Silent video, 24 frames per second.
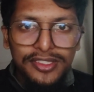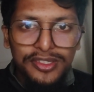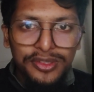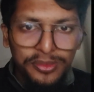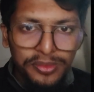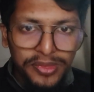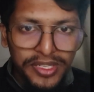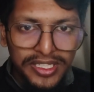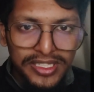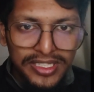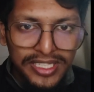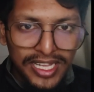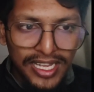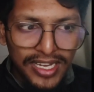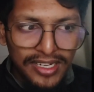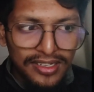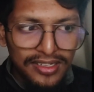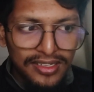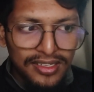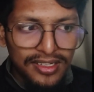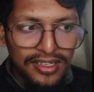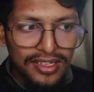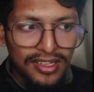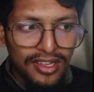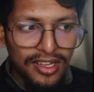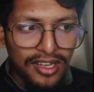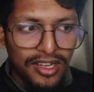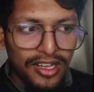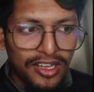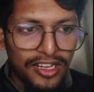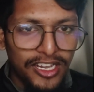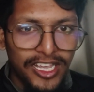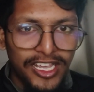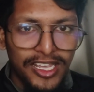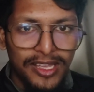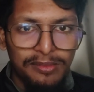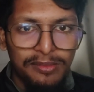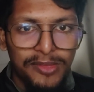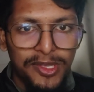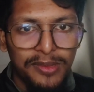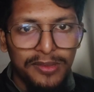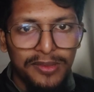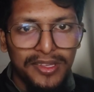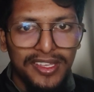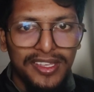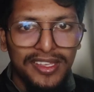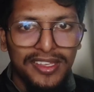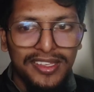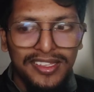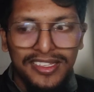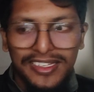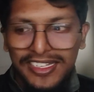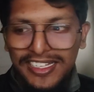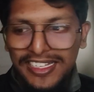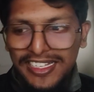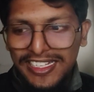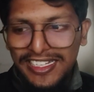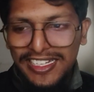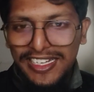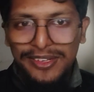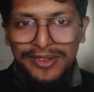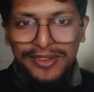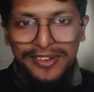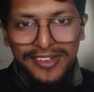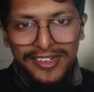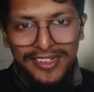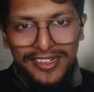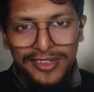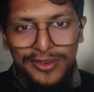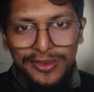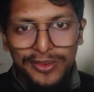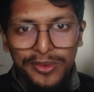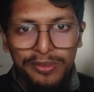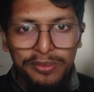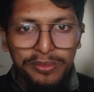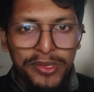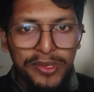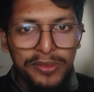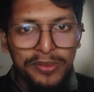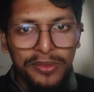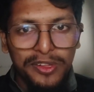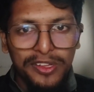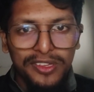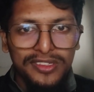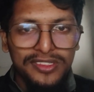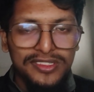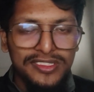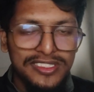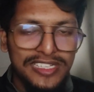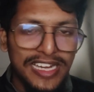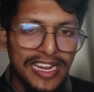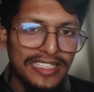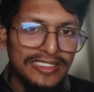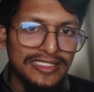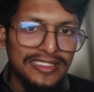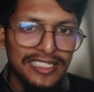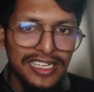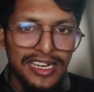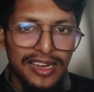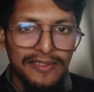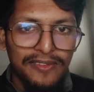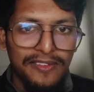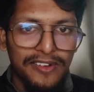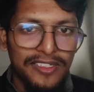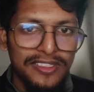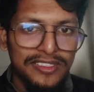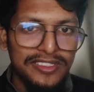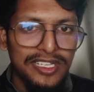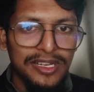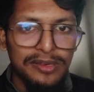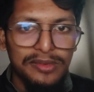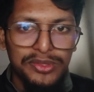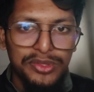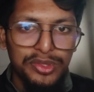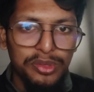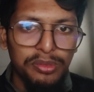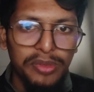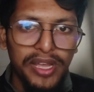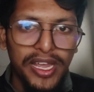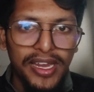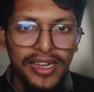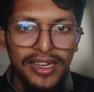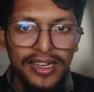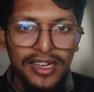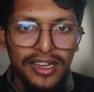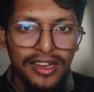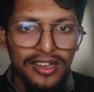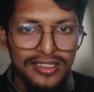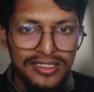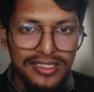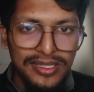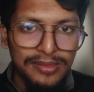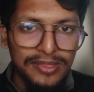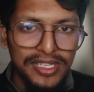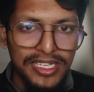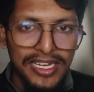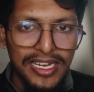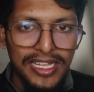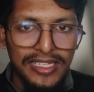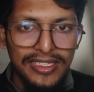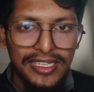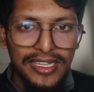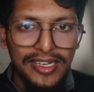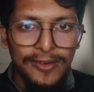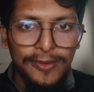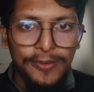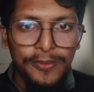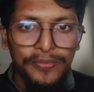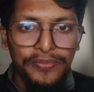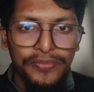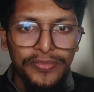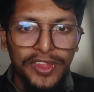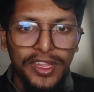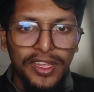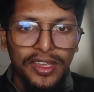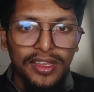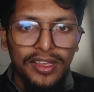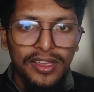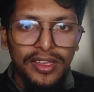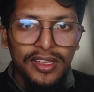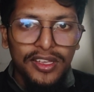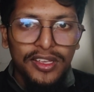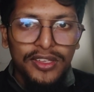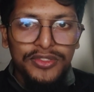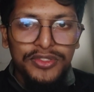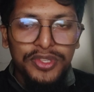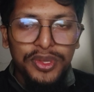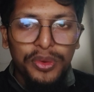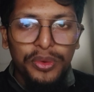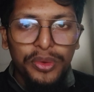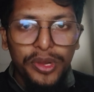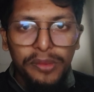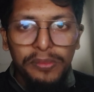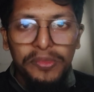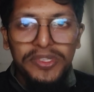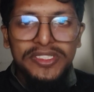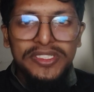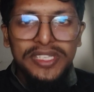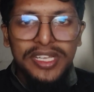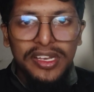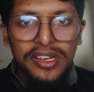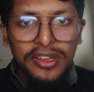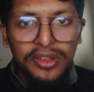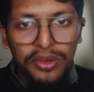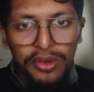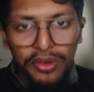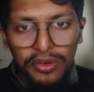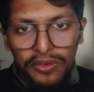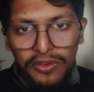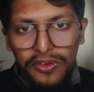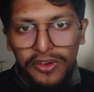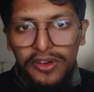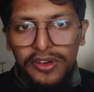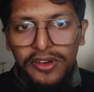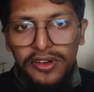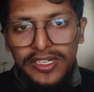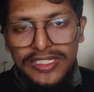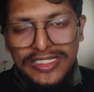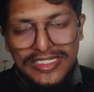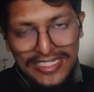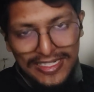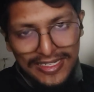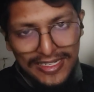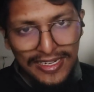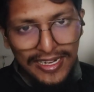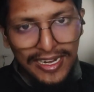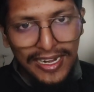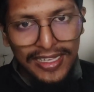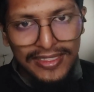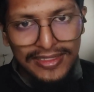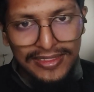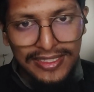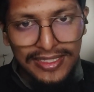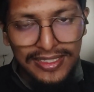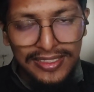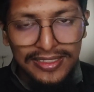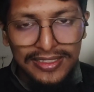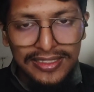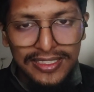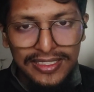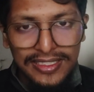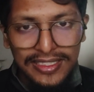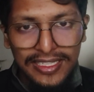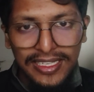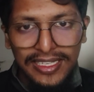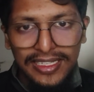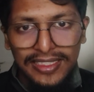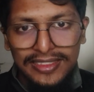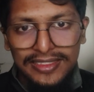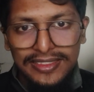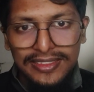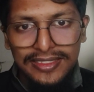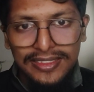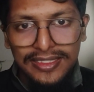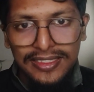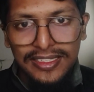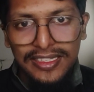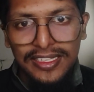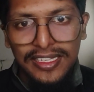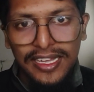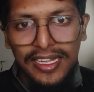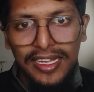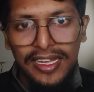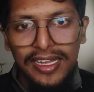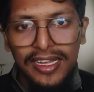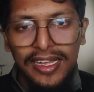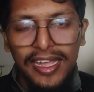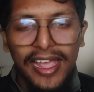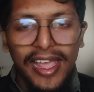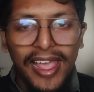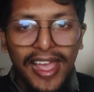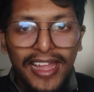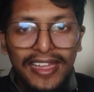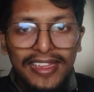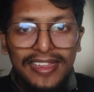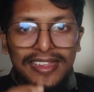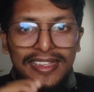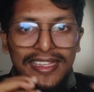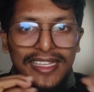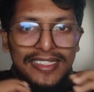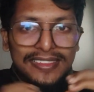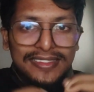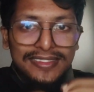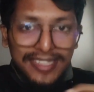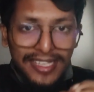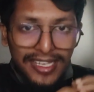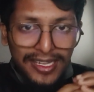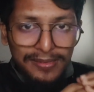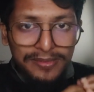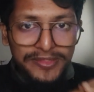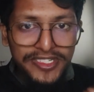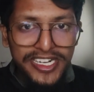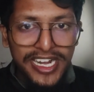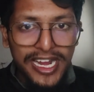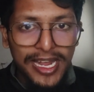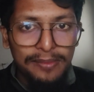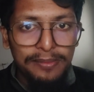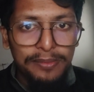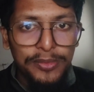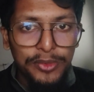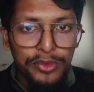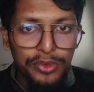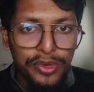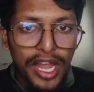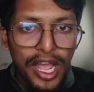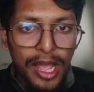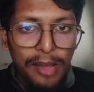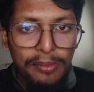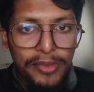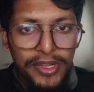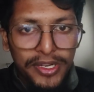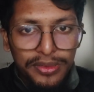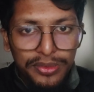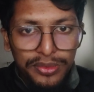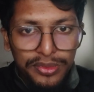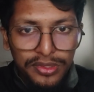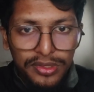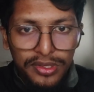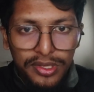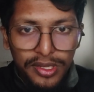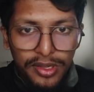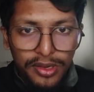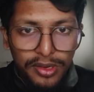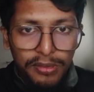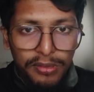okay, maybe New York people's taxi drivers are so bad, something like that. So we're basically over generalizing the things, and the same trap could happen with your machine learning model.